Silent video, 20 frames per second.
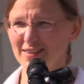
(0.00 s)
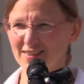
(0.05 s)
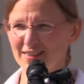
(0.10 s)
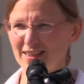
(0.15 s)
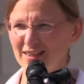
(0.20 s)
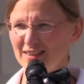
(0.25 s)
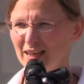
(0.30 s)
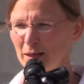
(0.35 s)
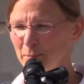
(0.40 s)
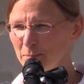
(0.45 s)

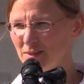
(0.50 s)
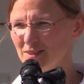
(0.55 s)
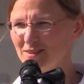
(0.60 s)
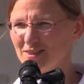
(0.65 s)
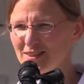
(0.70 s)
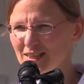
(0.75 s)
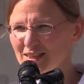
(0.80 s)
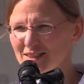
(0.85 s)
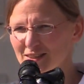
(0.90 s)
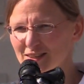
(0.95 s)
If you do not
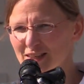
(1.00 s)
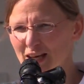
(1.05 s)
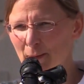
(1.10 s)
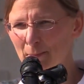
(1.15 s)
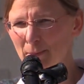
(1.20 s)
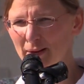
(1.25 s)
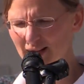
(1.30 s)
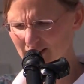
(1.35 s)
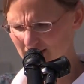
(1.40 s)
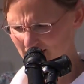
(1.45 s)
take these
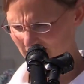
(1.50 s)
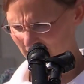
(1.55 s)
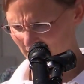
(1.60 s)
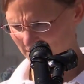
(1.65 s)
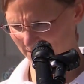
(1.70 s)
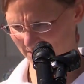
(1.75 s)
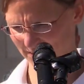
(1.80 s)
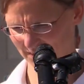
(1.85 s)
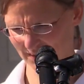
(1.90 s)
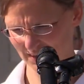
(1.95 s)
pills,
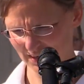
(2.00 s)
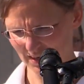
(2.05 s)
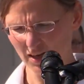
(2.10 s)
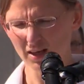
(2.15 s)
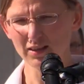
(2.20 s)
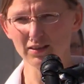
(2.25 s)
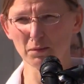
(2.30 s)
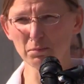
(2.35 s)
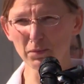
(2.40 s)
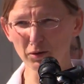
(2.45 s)
you will have
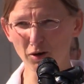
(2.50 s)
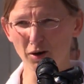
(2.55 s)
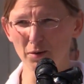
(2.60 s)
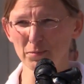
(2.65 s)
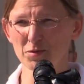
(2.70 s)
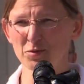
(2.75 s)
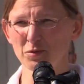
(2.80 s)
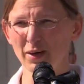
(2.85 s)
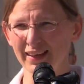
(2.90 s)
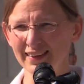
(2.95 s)
a heart
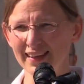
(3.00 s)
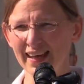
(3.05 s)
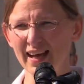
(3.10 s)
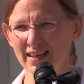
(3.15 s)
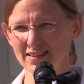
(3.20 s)
attack.